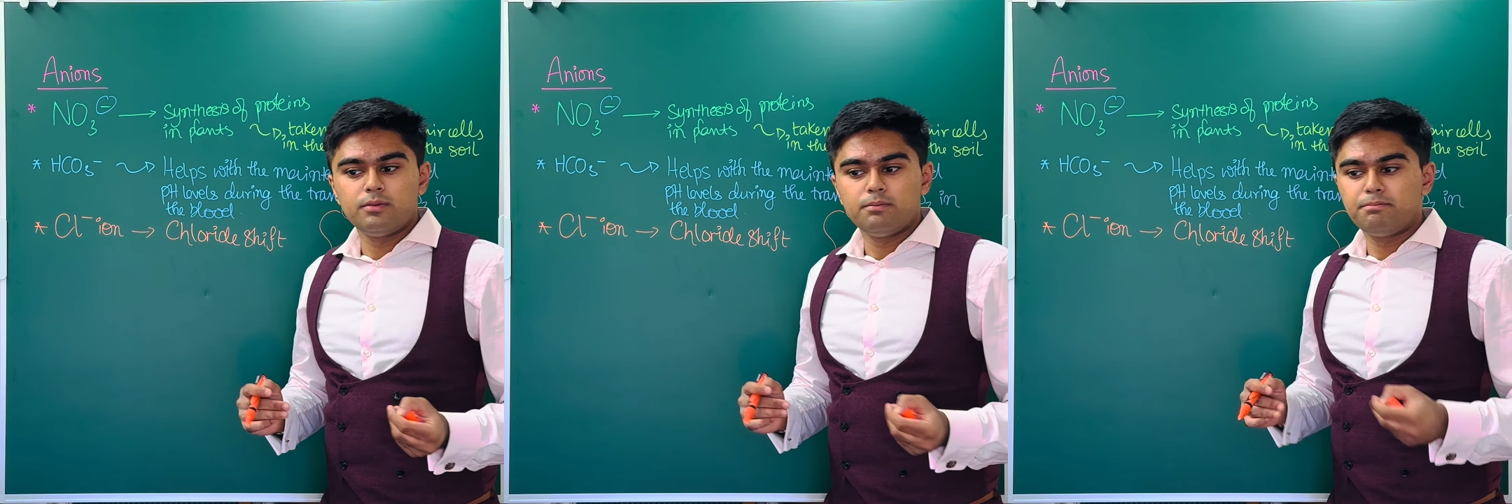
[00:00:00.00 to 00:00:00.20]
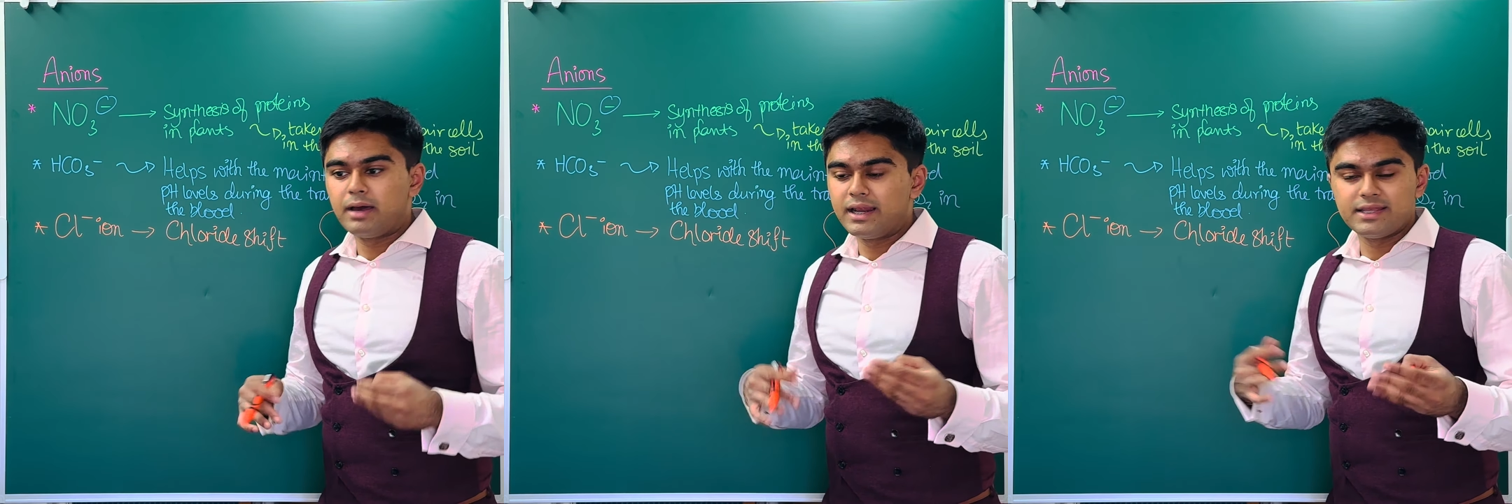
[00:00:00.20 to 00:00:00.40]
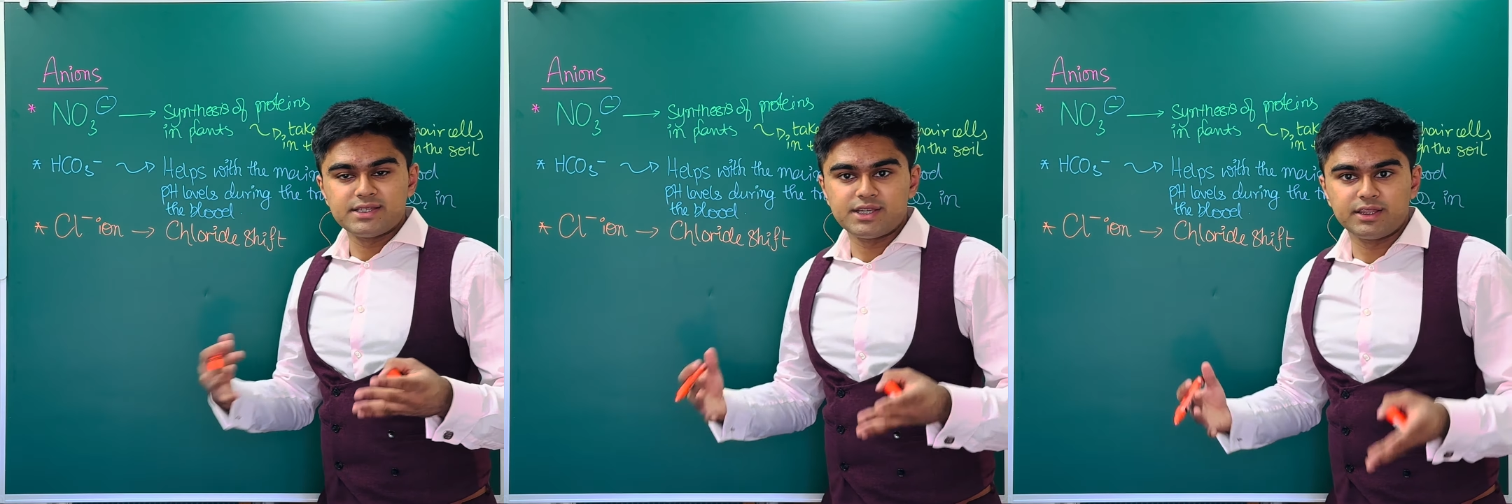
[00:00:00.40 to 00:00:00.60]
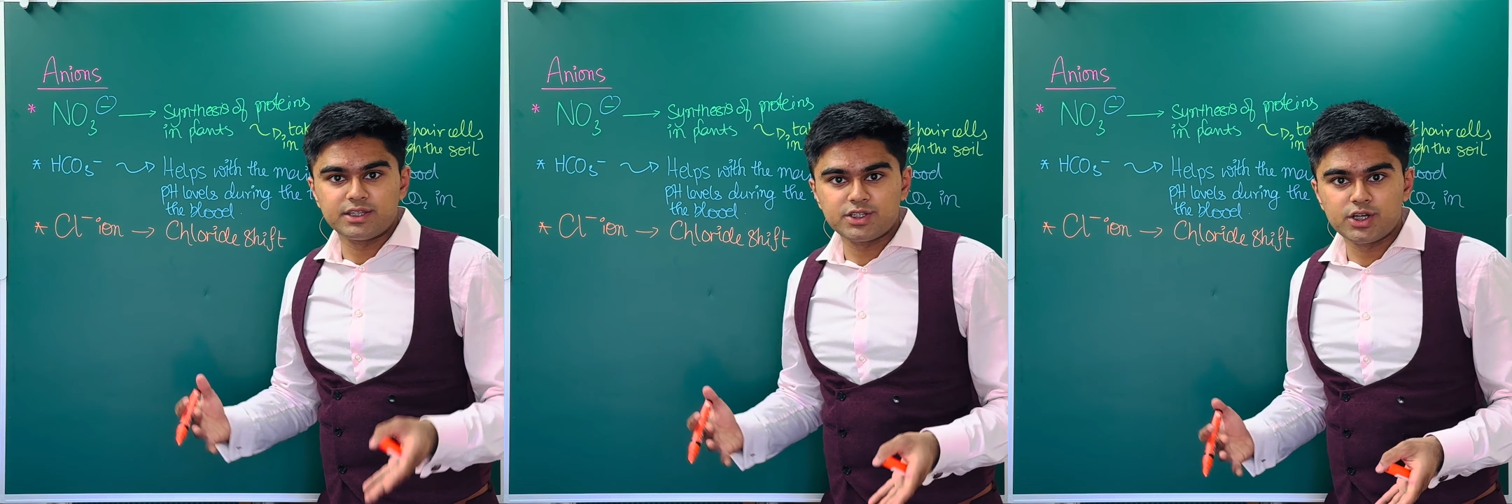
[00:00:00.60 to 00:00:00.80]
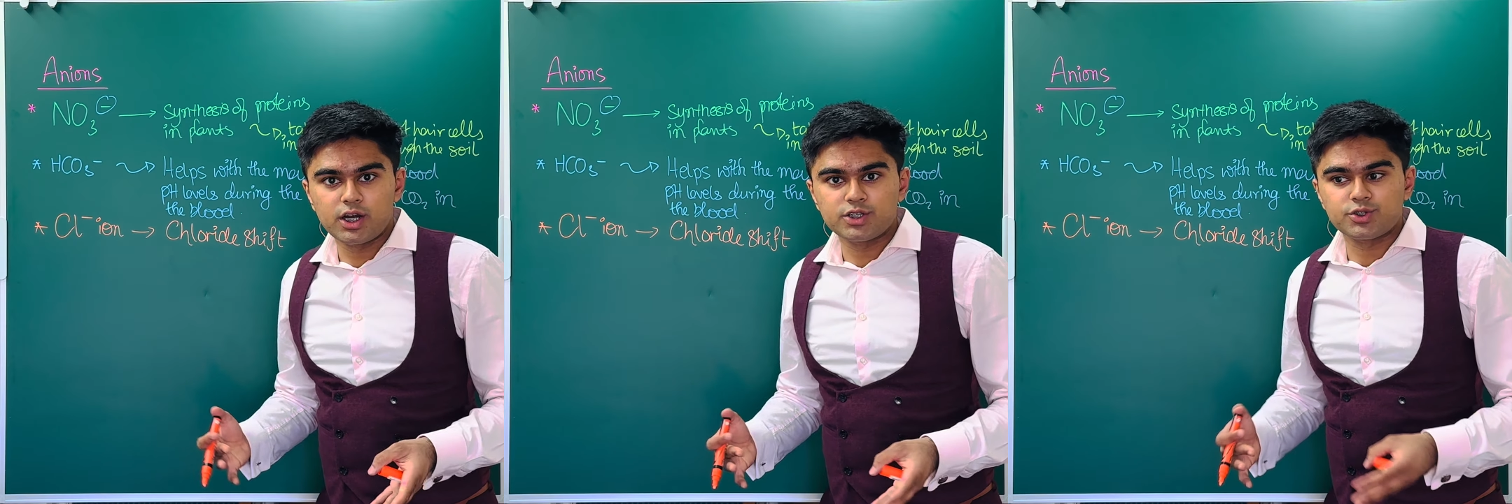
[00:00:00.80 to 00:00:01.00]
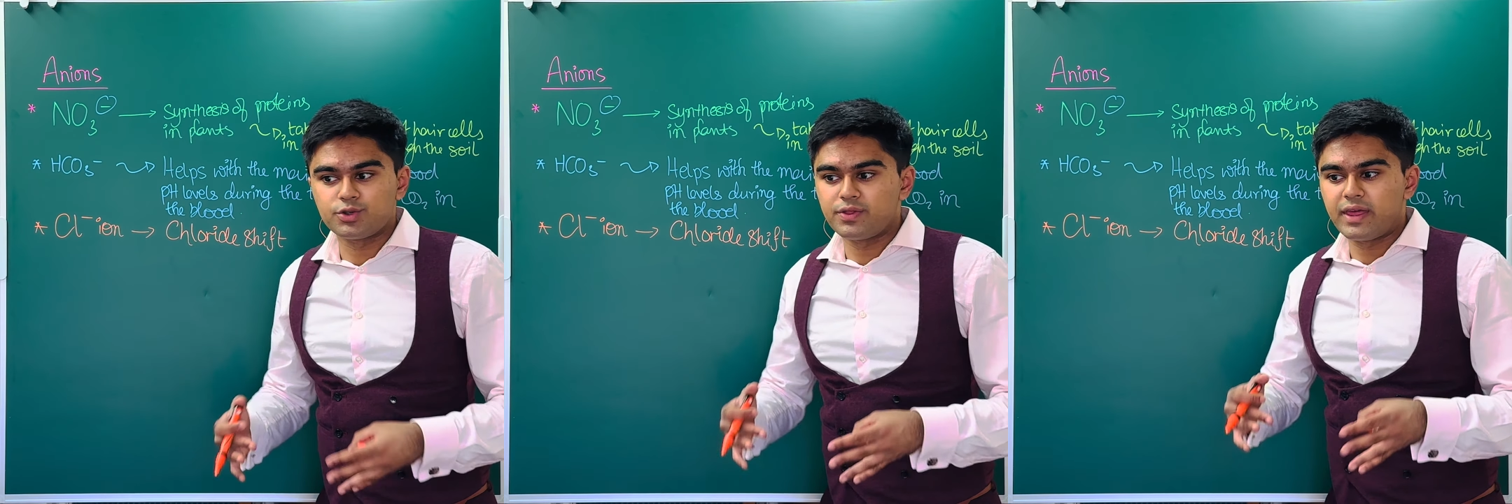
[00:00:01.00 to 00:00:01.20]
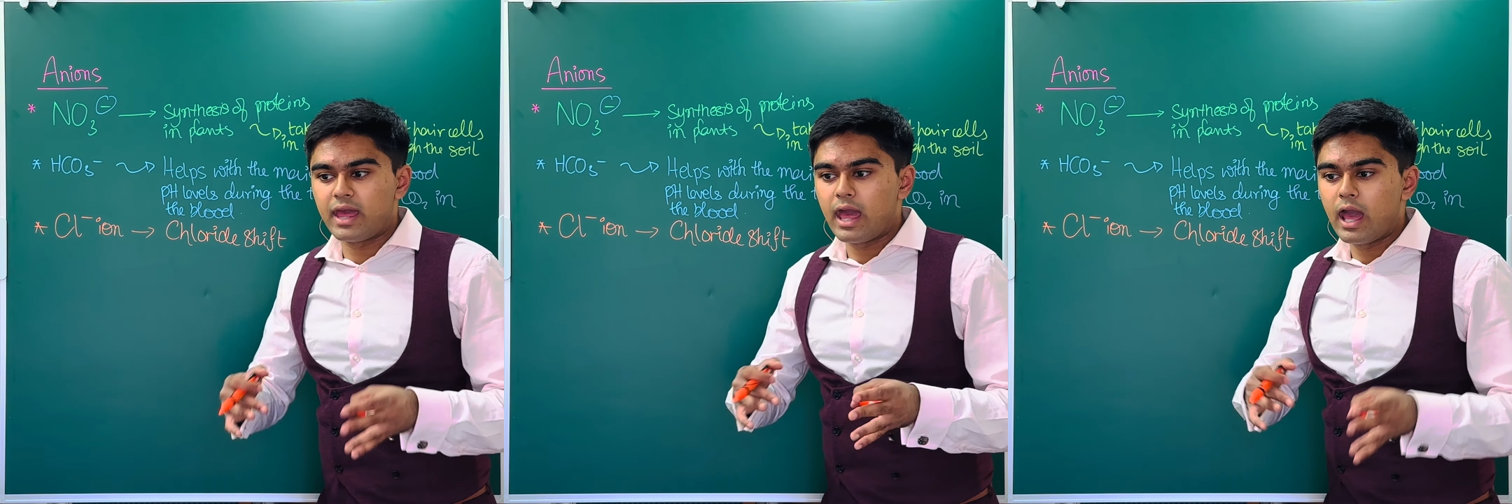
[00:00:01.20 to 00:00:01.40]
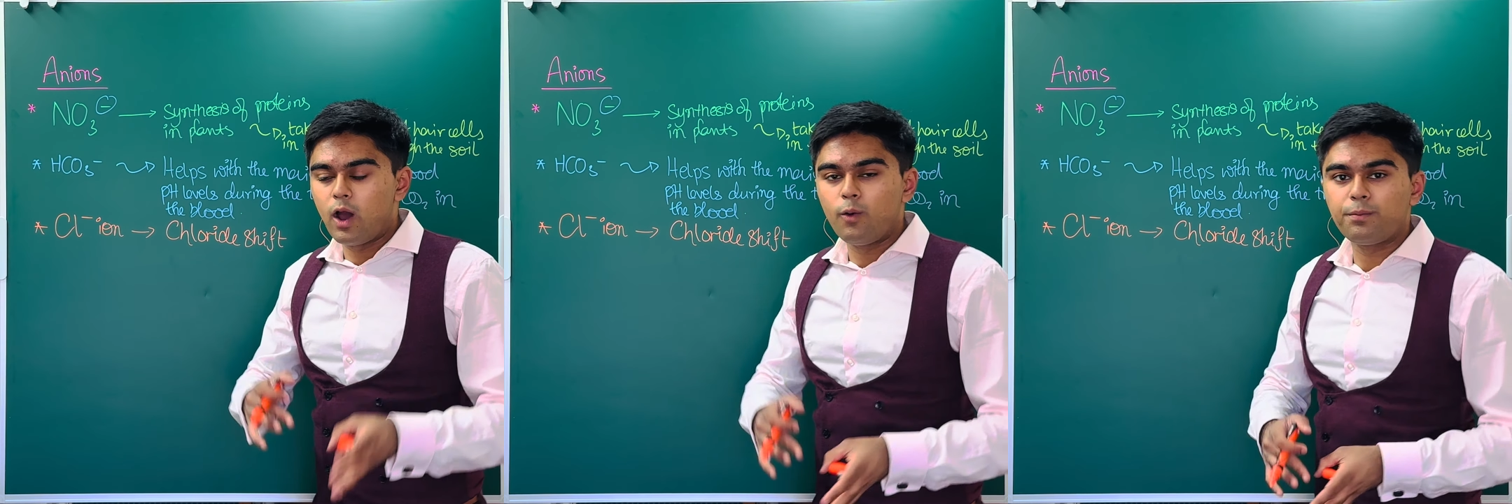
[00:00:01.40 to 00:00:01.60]
balancing the charge, or they
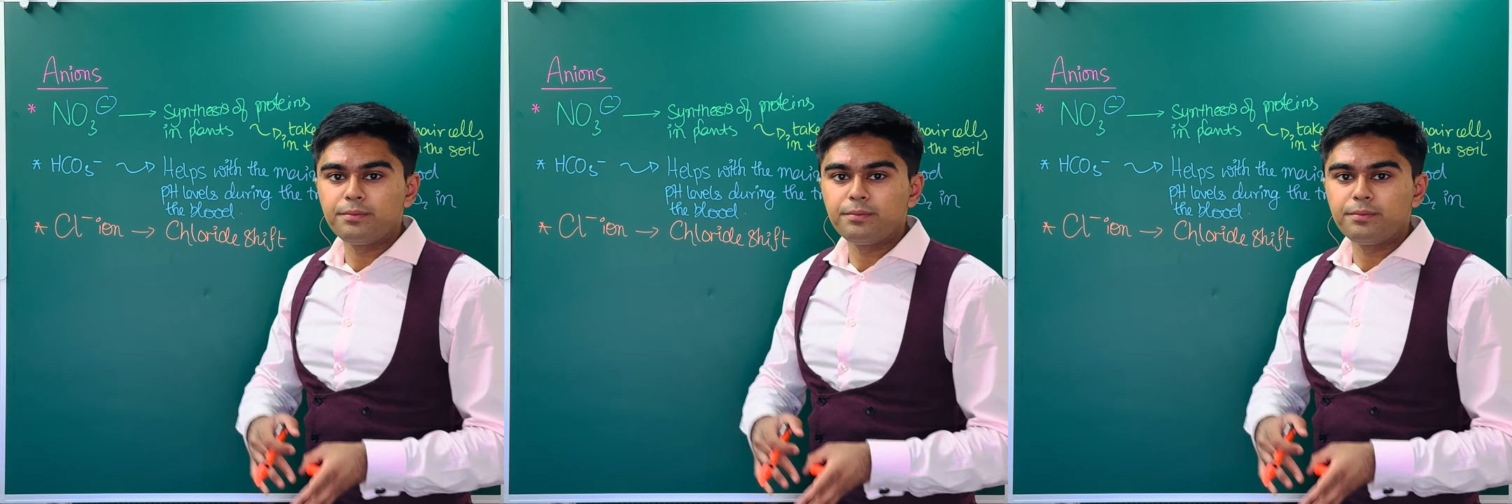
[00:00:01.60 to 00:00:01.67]
help